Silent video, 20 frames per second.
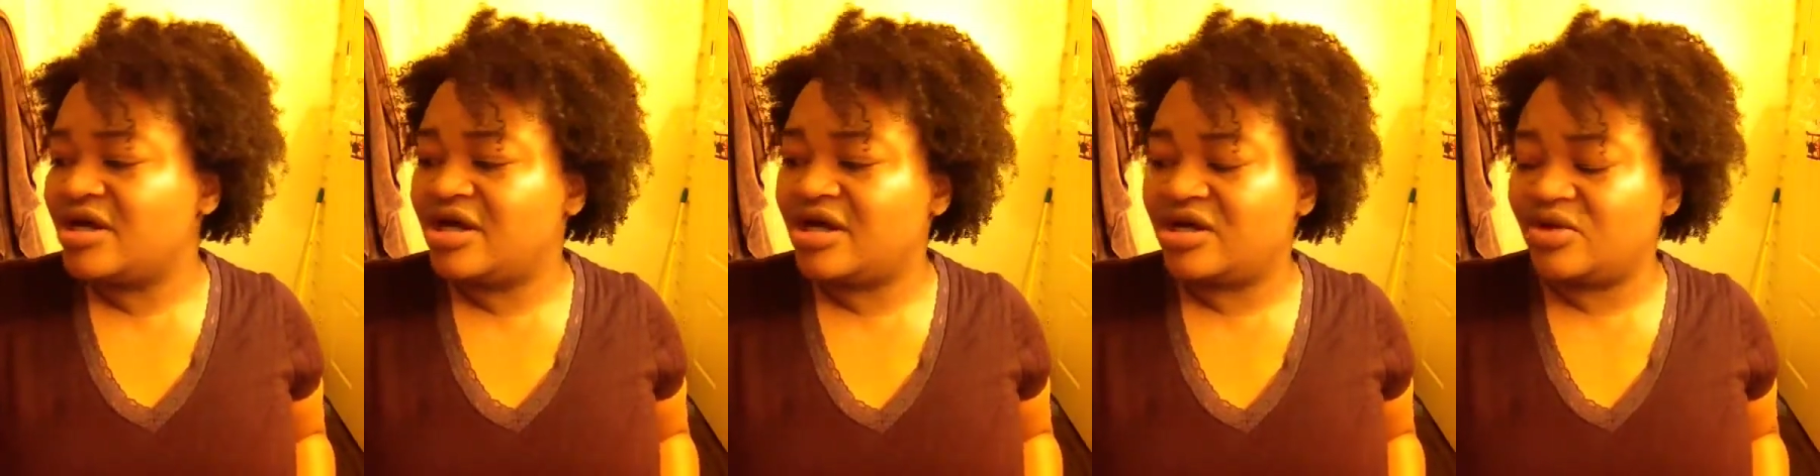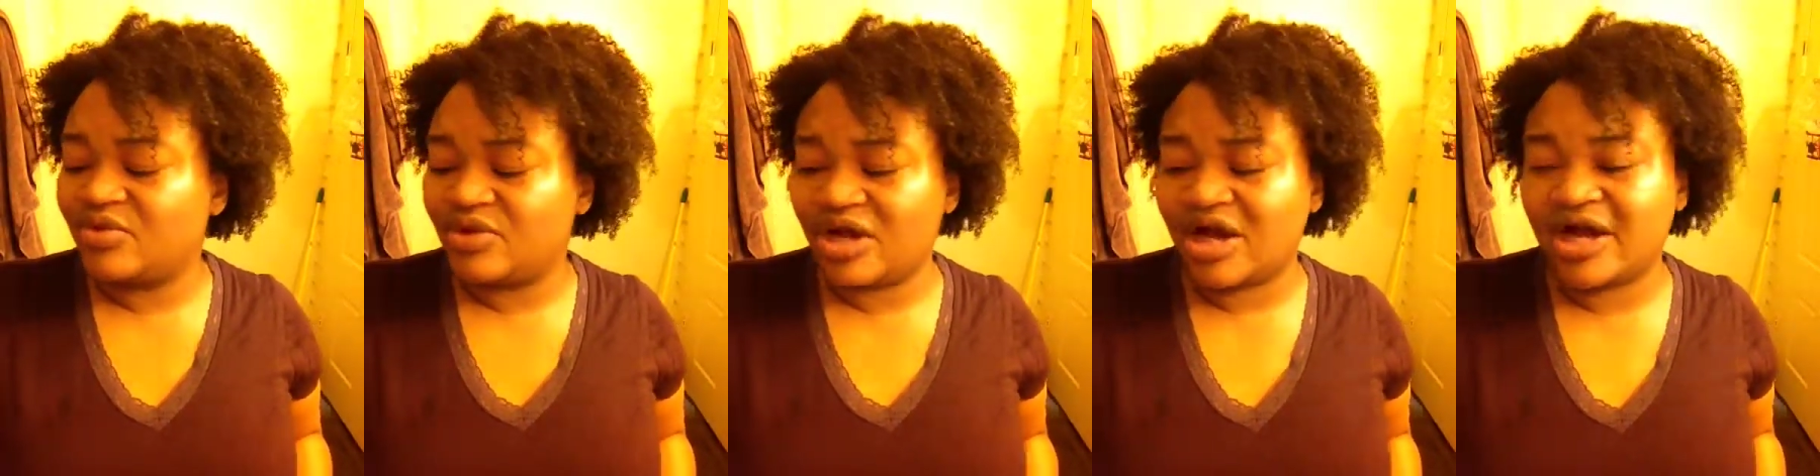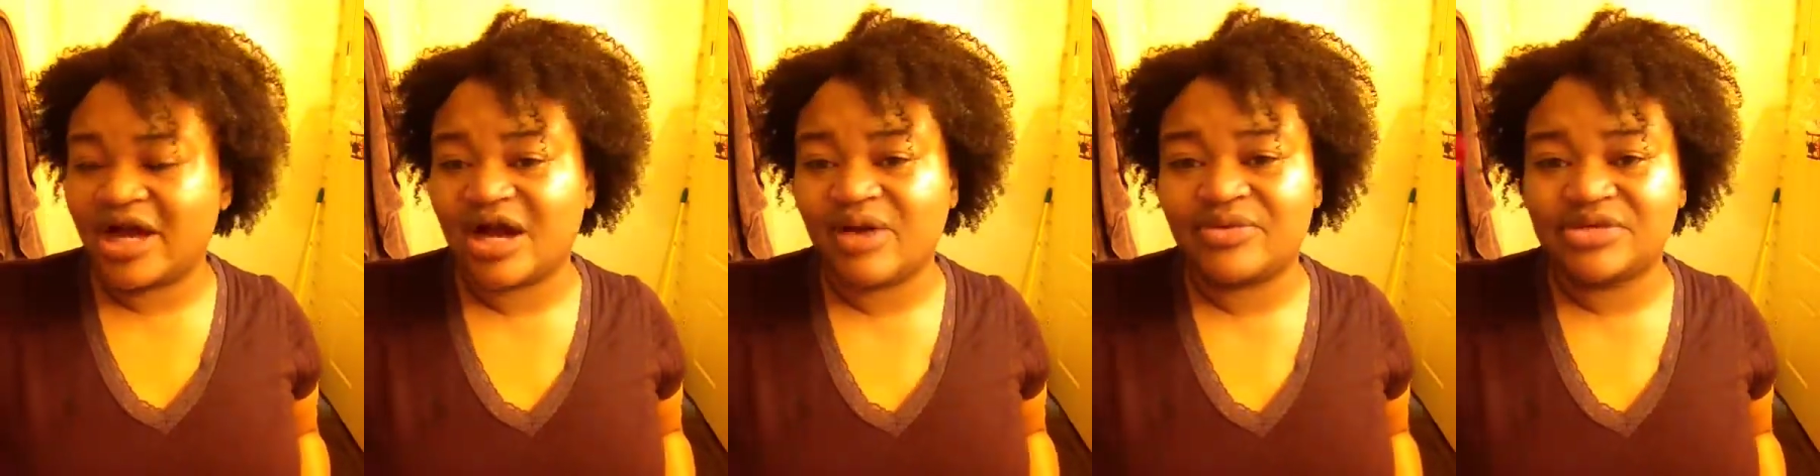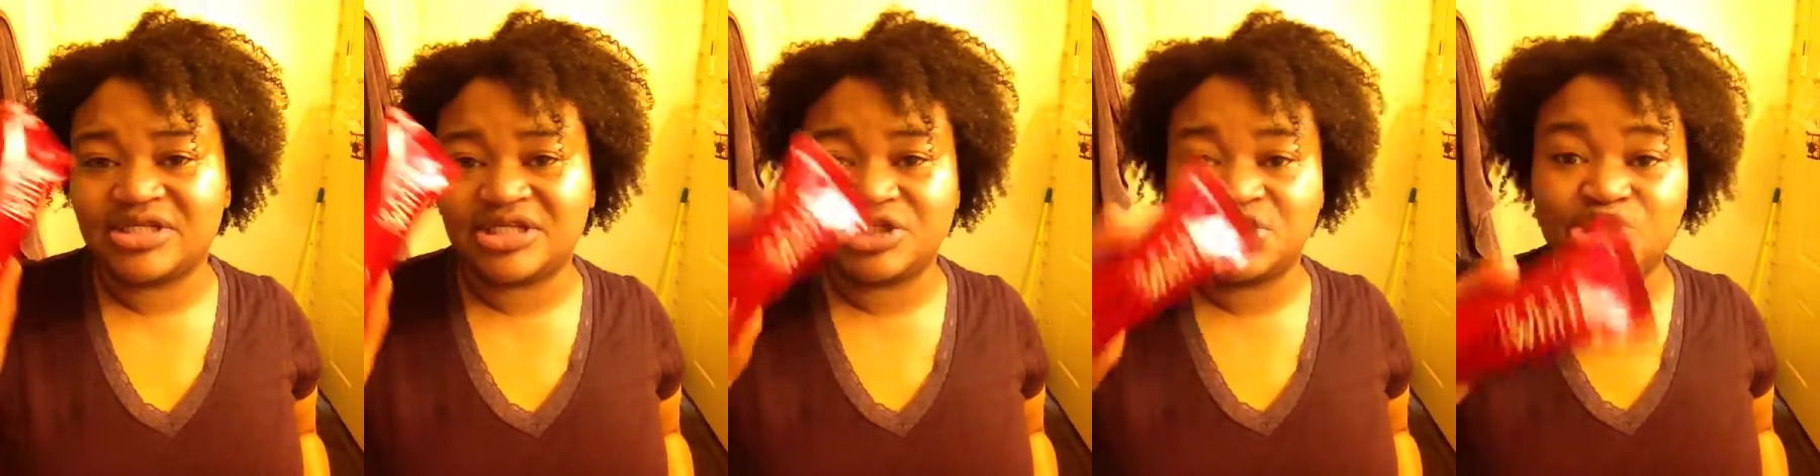And the one I got
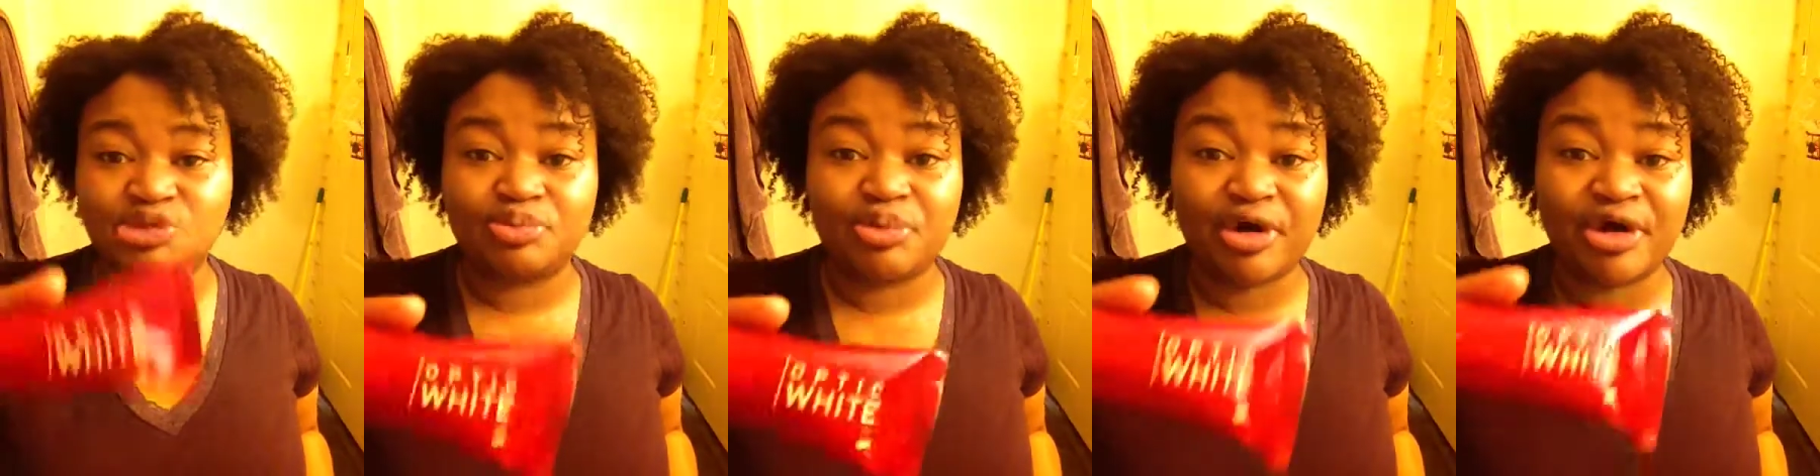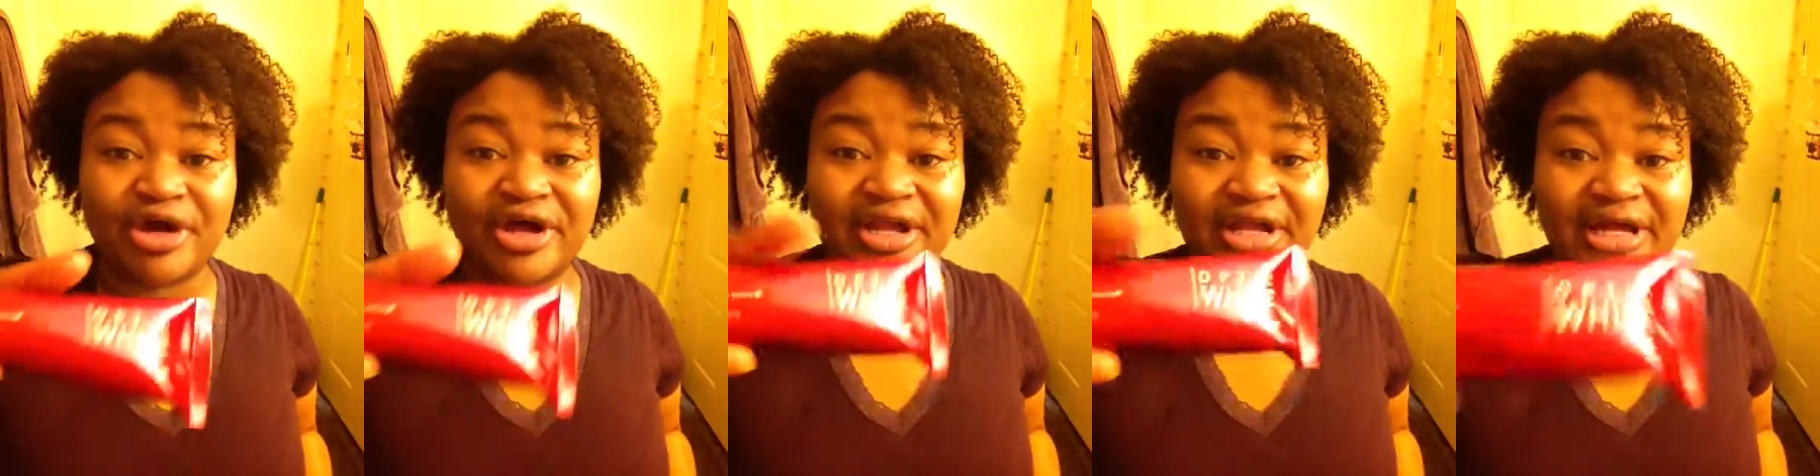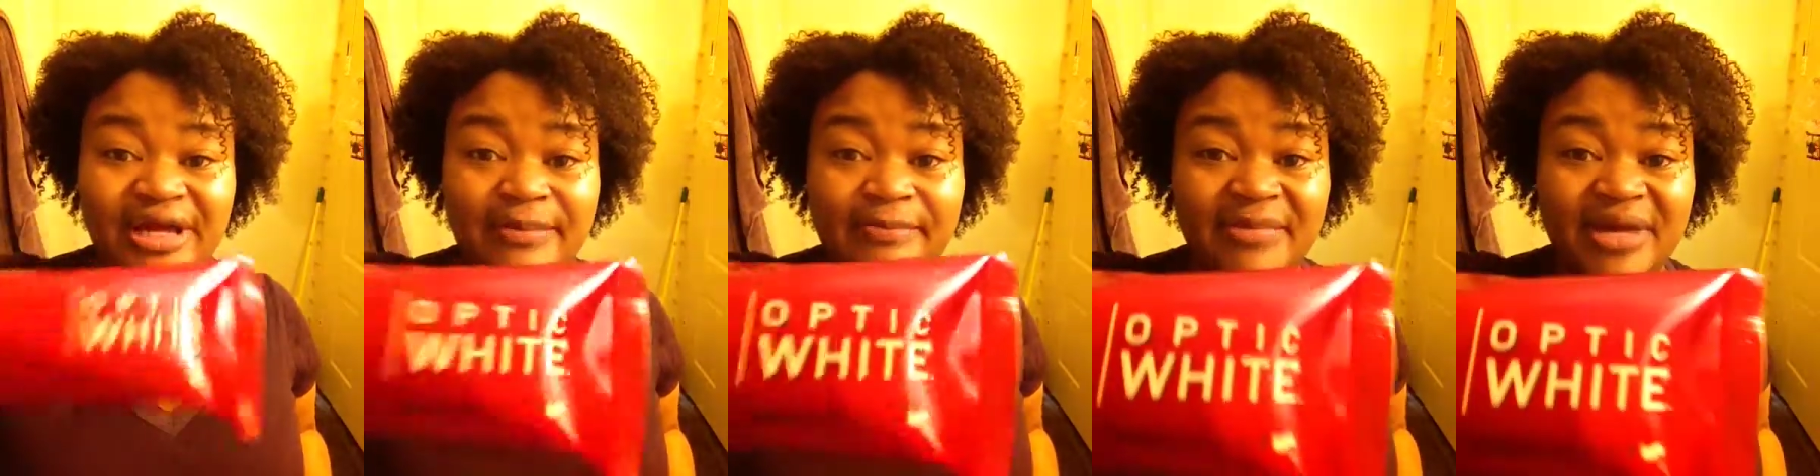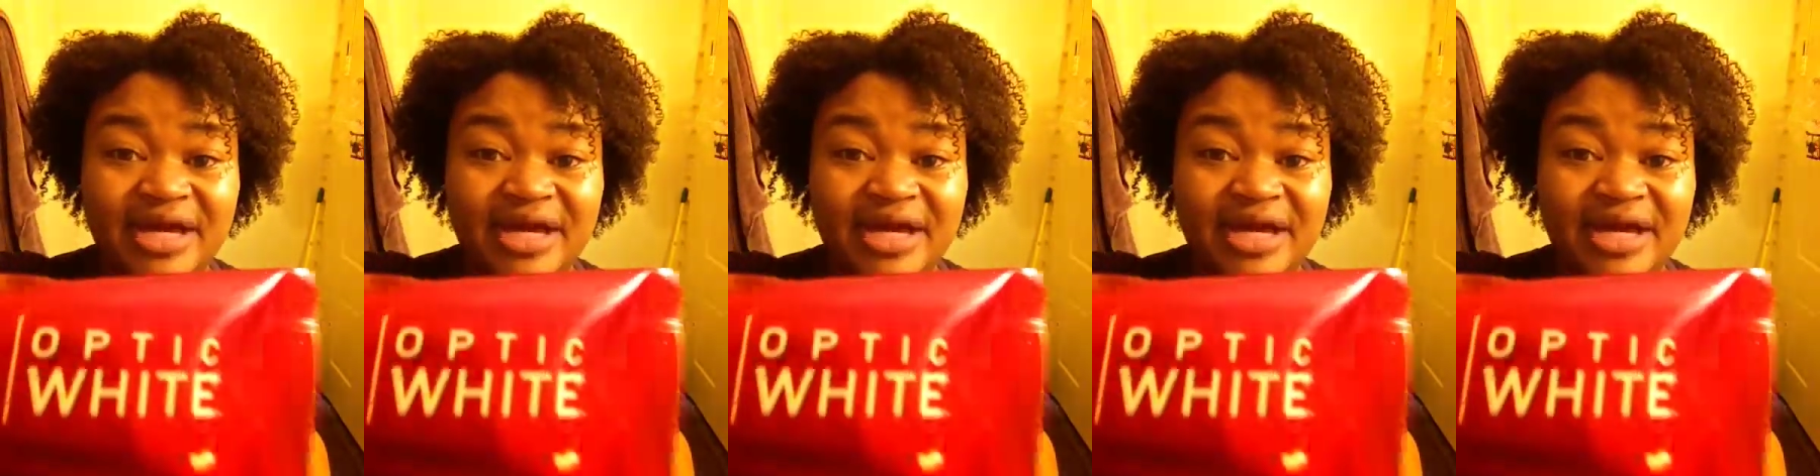was in sparkling